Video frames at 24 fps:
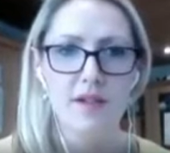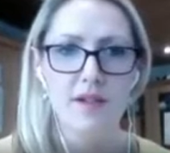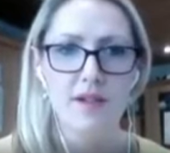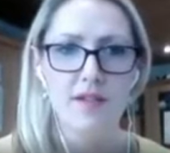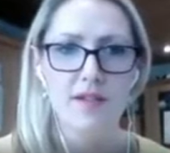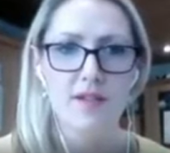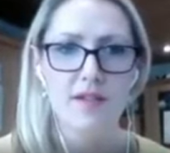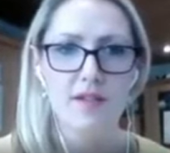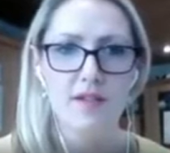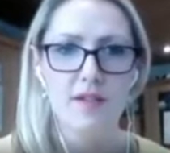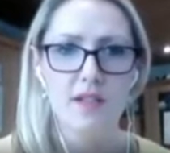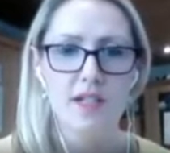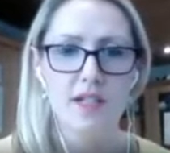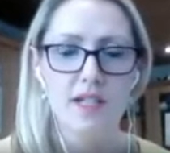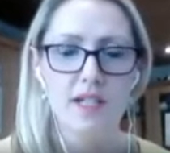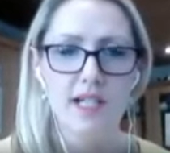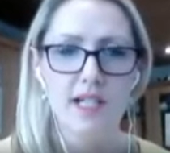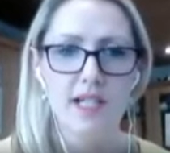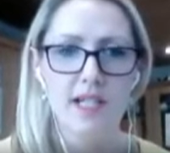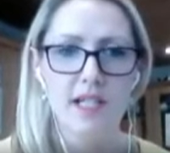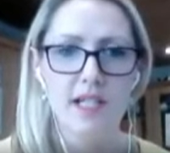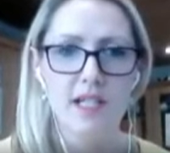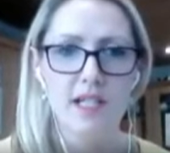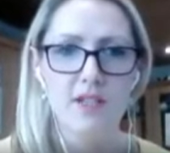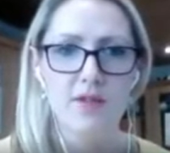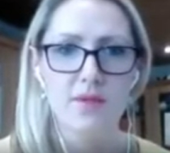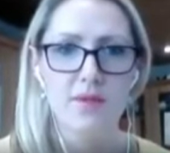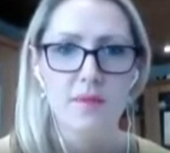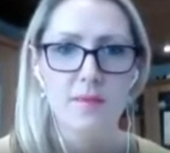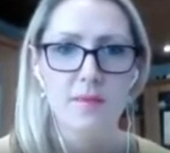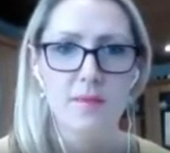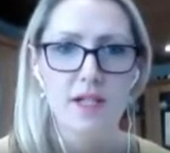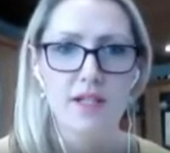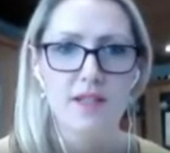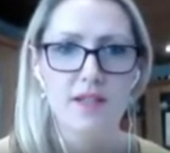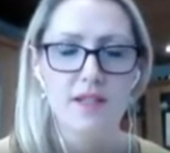So you can click into
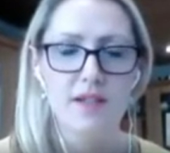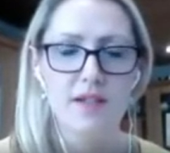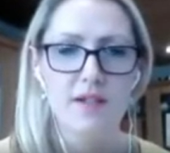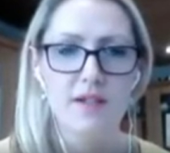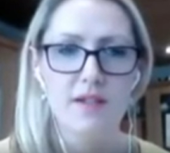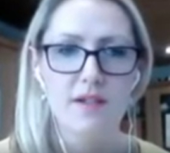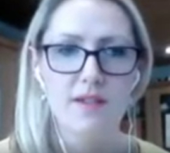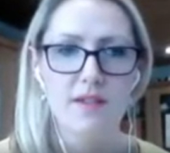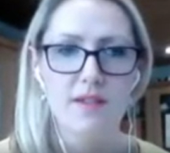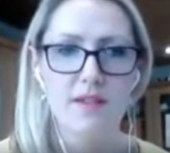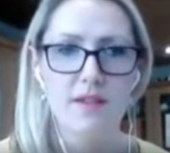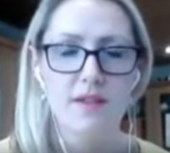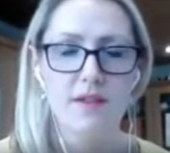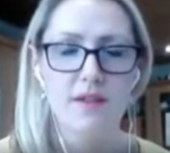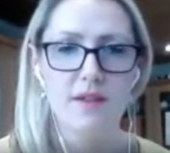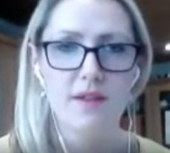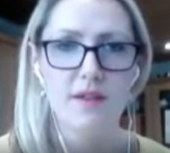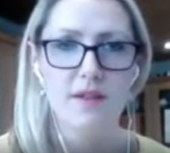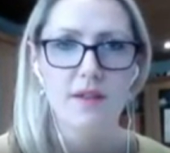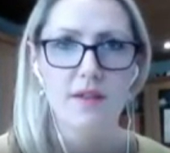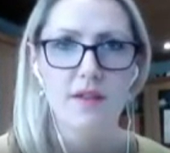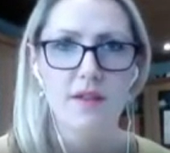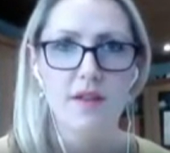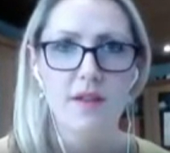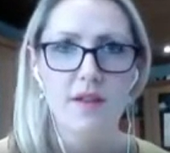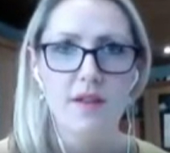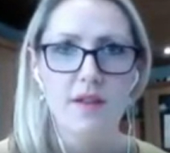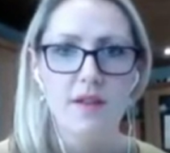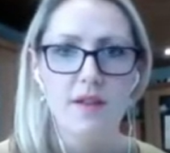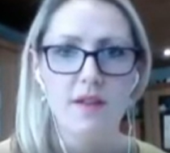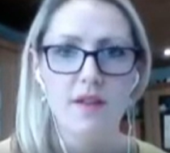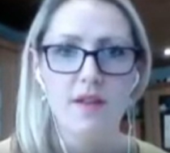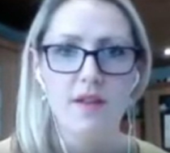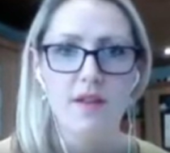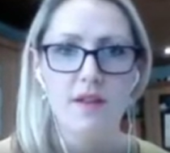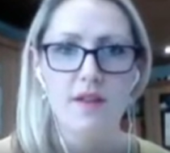ambassadors
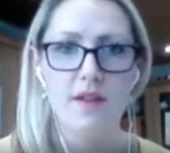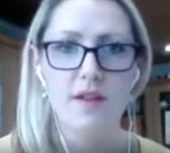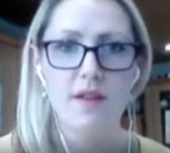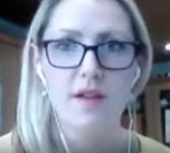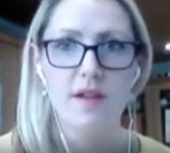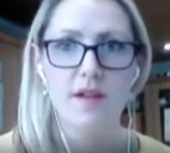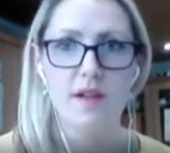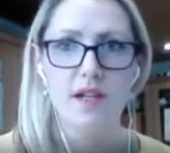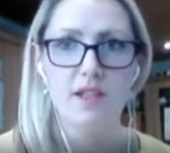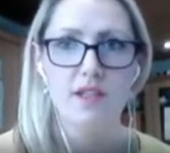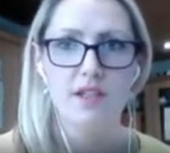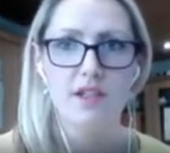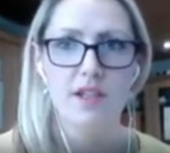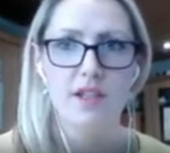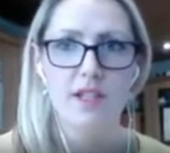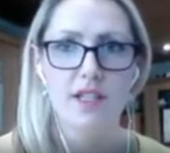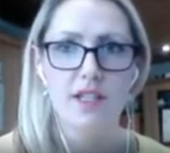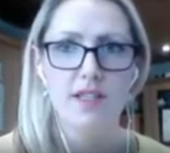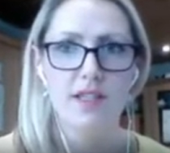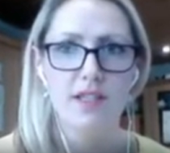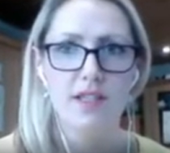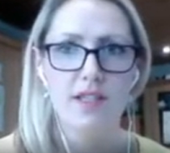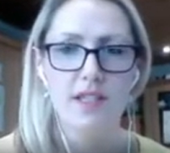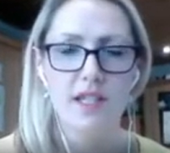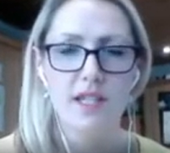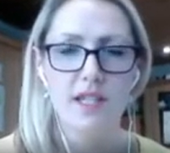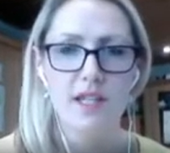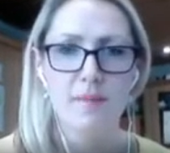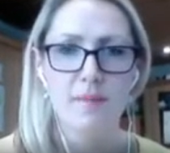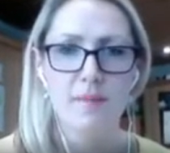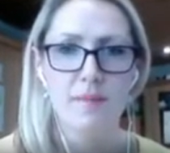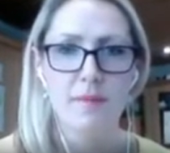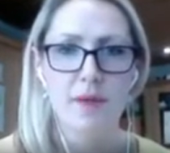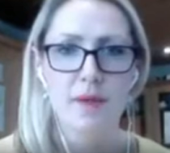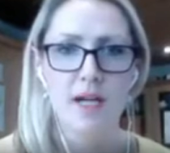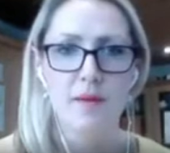and you can see a
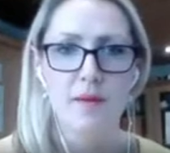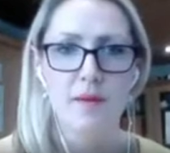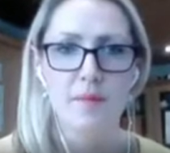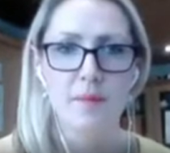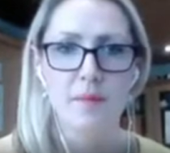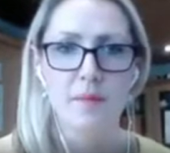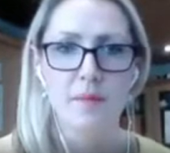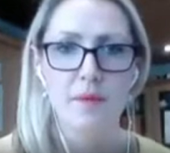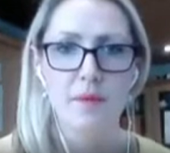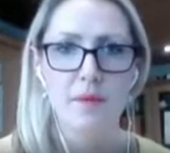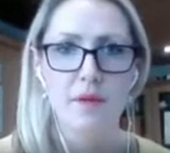map.